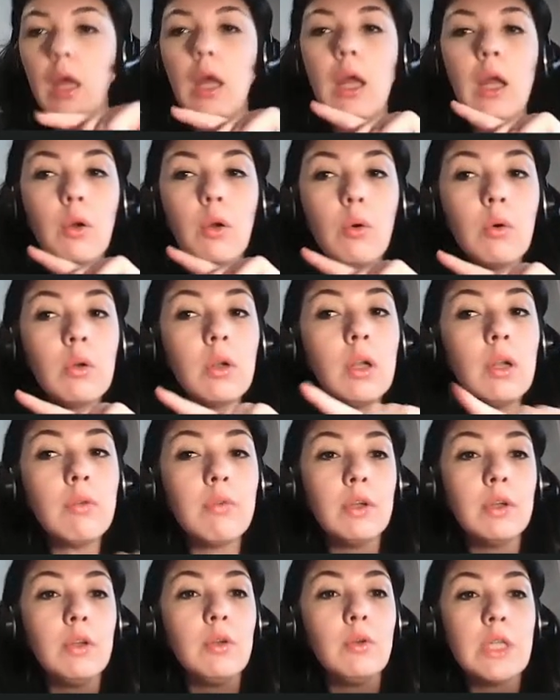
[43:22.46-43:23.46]
And only
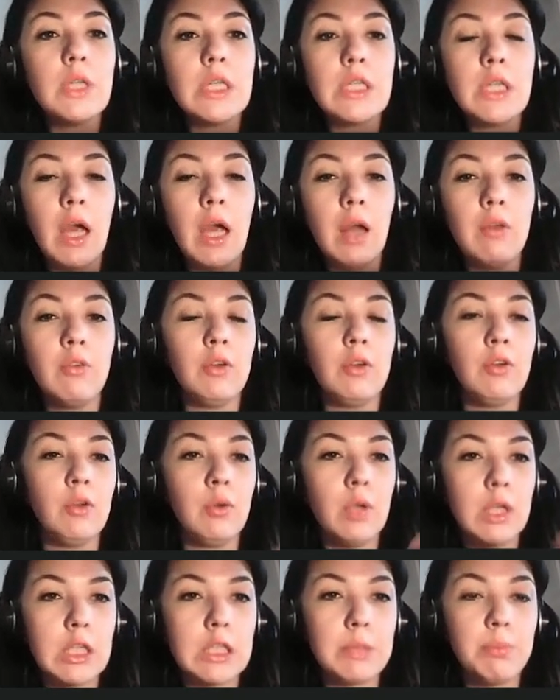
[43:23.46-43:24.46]
when you decide that
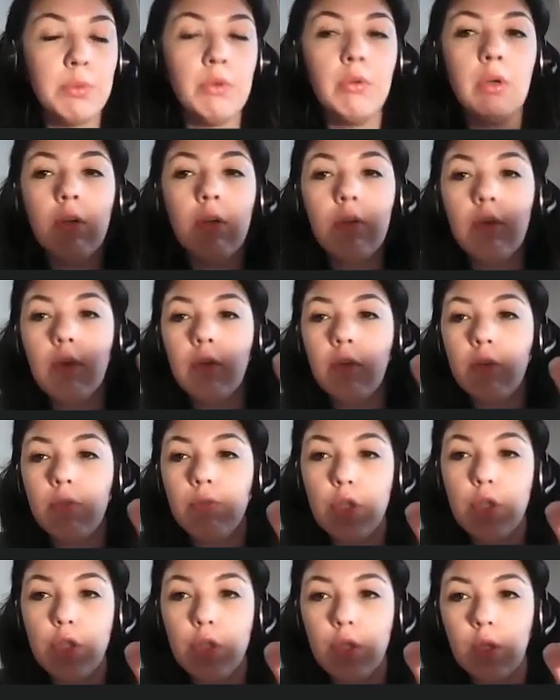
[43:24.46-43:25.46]
your experience is
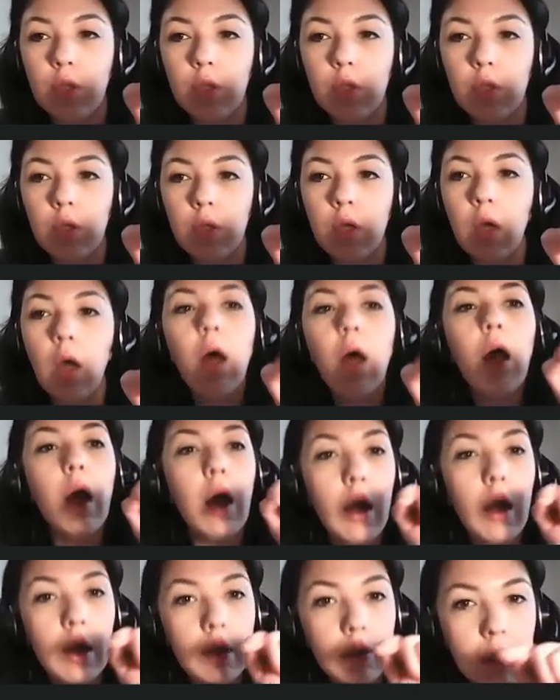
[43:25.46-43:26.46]
sufficient
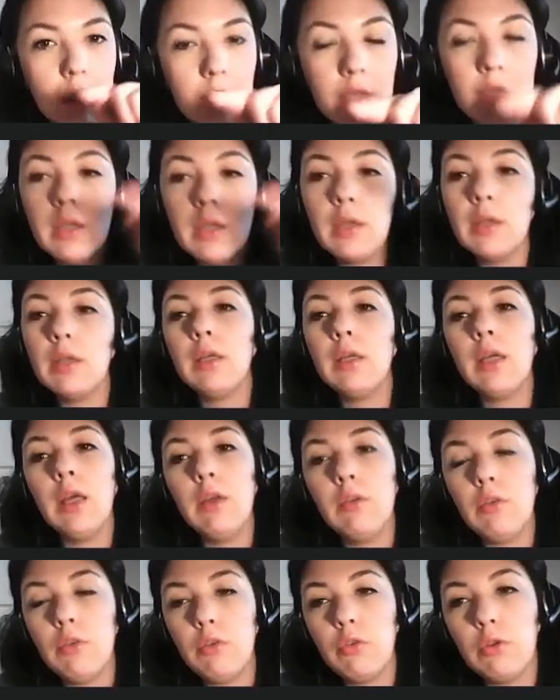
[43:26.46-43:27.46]
and clinical
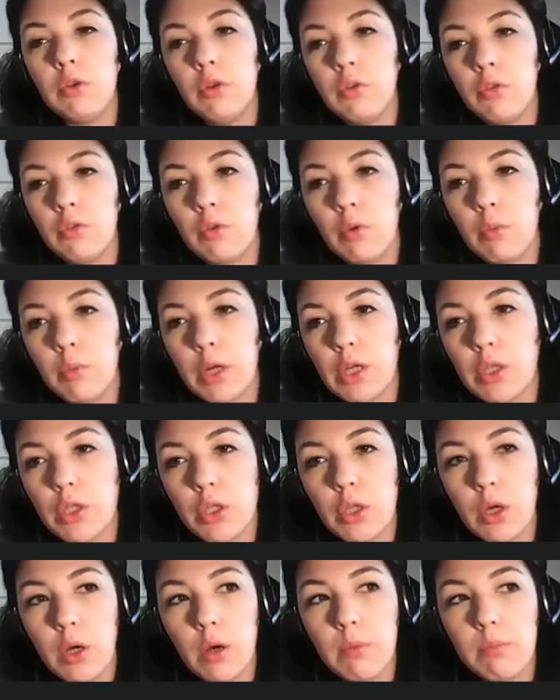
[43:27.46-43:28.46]
case is not so
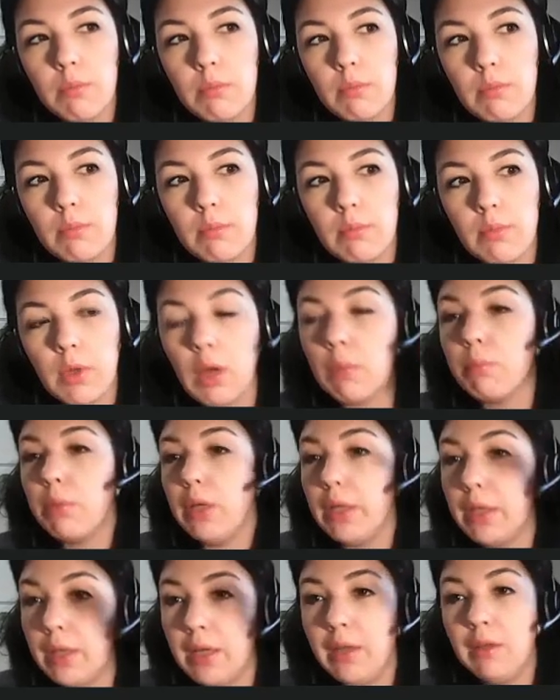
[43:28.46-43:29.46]
much
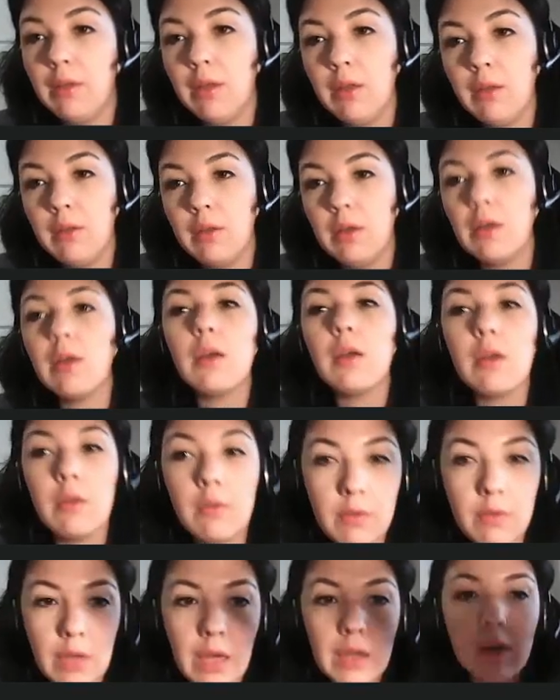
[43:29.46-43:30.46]
complicated,
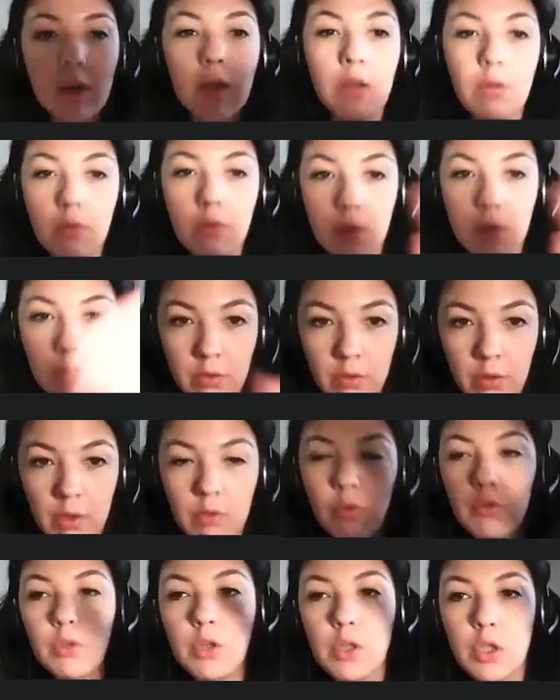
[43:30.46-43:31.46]
then in
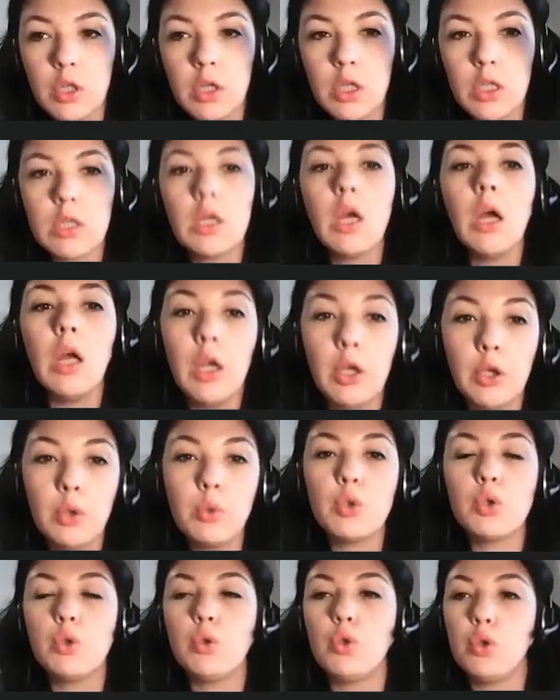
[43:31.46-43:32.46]
these surgeries,
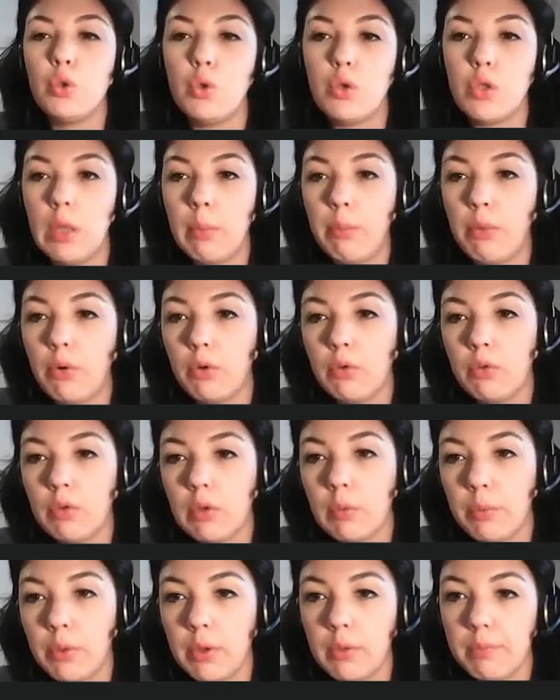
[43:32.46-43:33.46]
you should choose
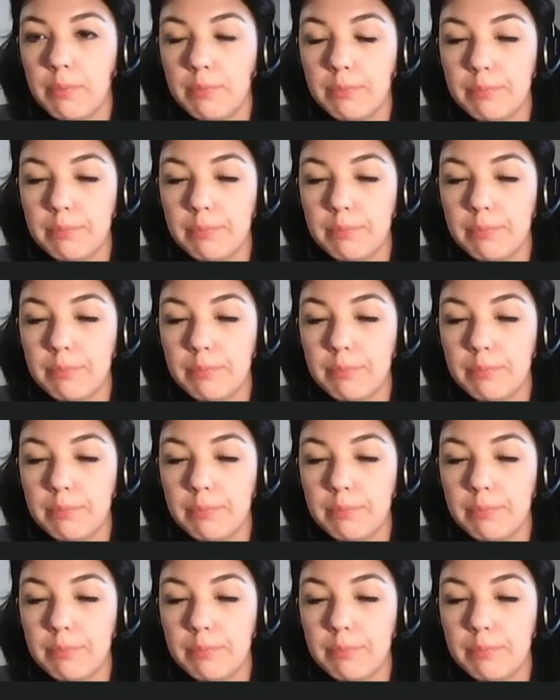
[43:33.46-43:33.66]
laparoscopy.